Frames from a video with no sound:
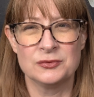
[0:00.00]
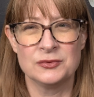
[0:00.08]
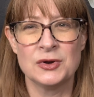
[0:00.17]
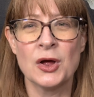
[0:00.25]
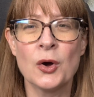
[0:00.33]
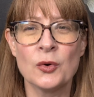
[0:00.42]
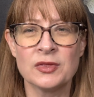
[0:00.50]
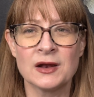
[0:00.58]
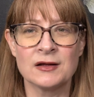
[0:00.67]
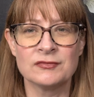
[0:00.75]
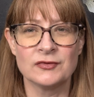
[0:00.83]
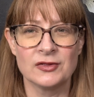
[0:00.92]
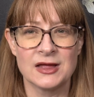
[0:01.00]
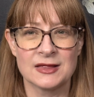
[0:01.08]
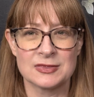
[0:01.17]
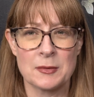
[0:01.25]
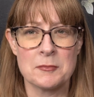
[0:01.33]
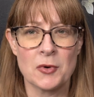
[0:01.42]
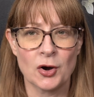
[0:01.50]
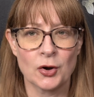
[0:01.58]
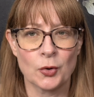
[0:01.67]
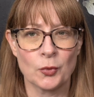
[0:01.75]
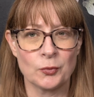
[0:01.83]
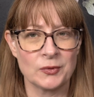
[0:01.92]
know that I fully get the
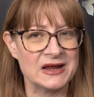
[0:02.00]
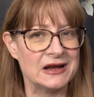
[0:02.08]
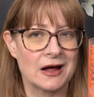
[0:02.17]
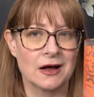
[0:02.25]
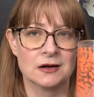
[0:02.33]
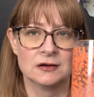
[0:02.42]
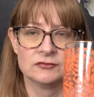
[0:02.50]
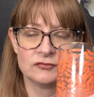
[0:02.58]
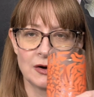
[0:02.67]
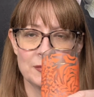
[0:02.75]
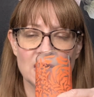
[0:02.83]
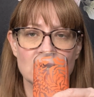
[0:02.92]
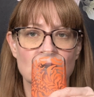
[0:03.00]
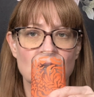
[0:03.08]
margarita from it.